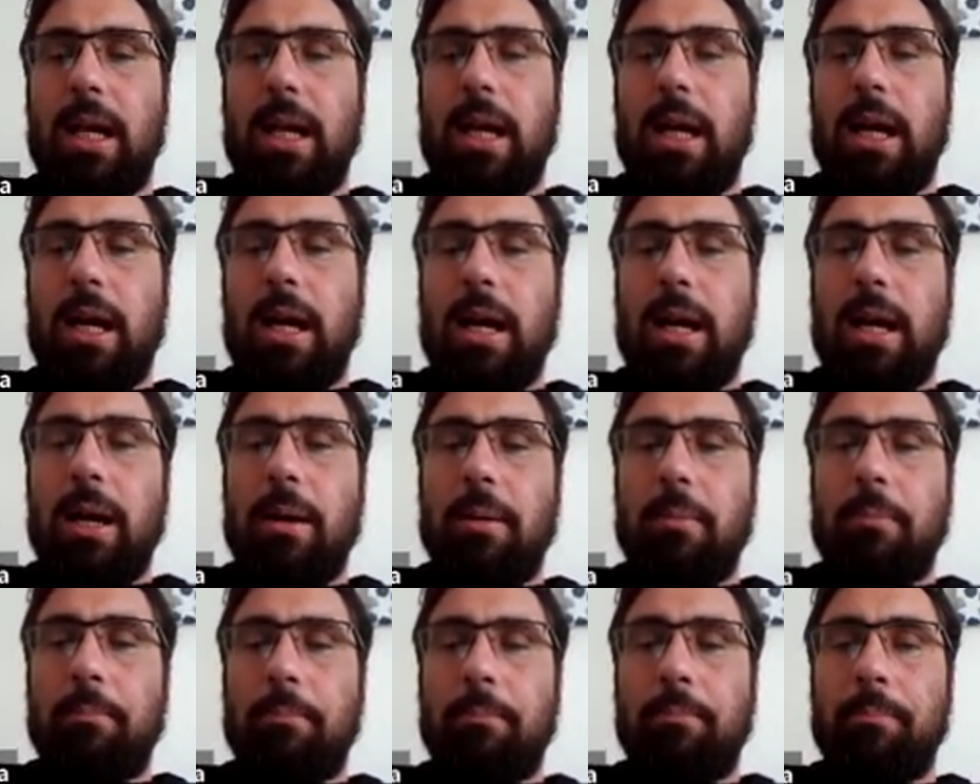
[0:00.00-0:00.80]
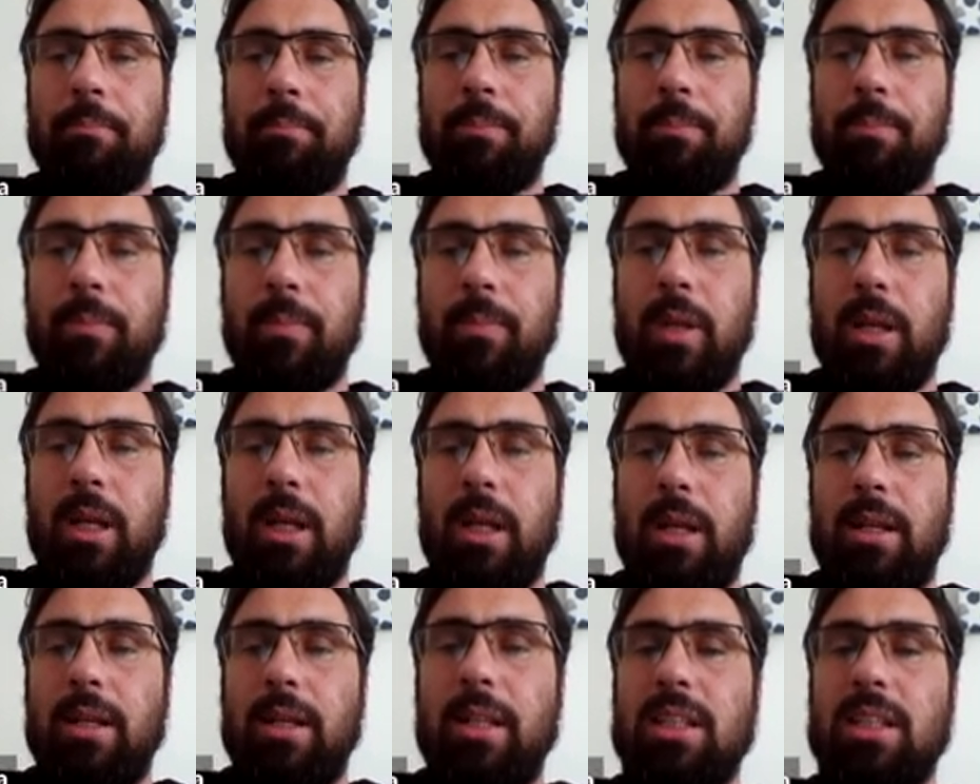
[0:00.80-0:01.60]
Okay.
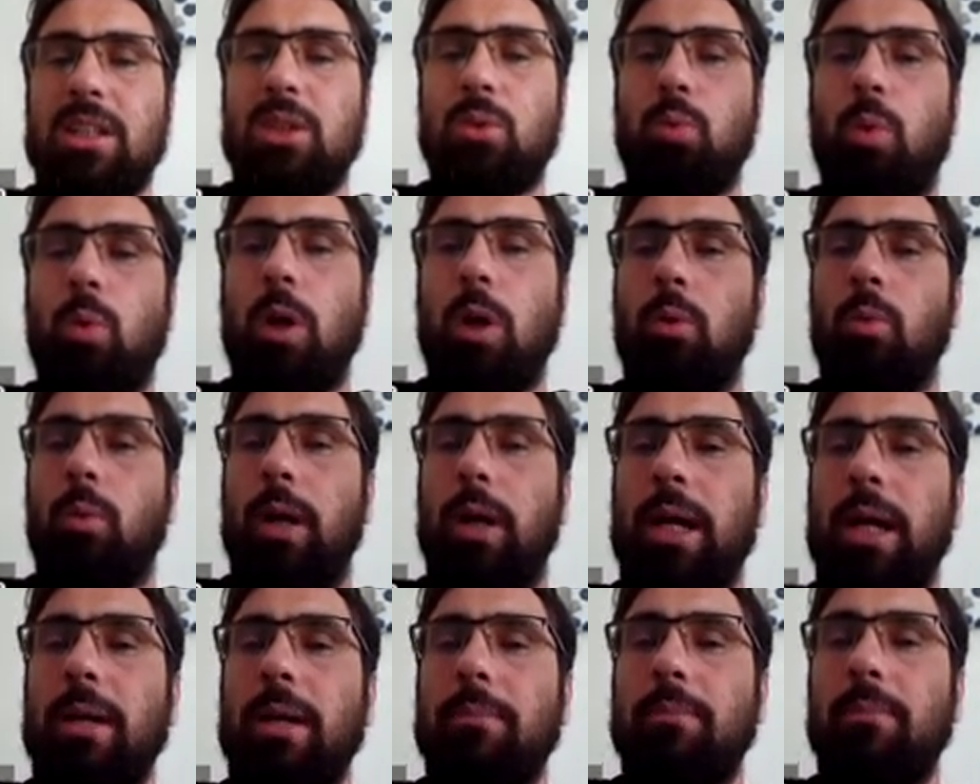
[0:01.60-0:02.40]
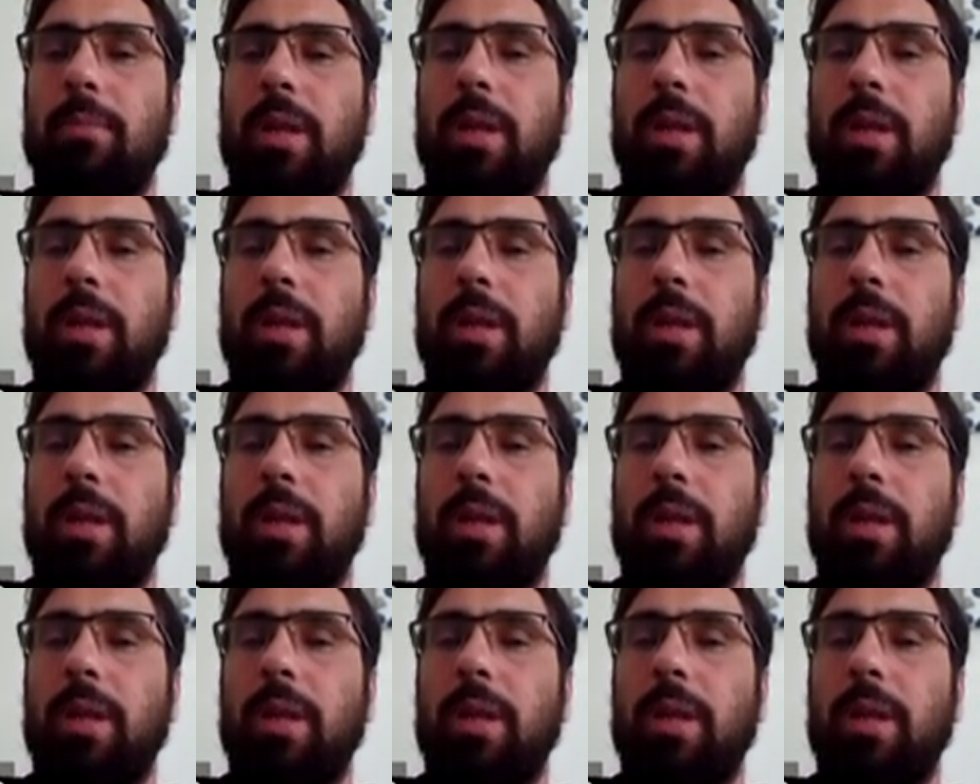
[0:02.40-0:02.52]
This is one way.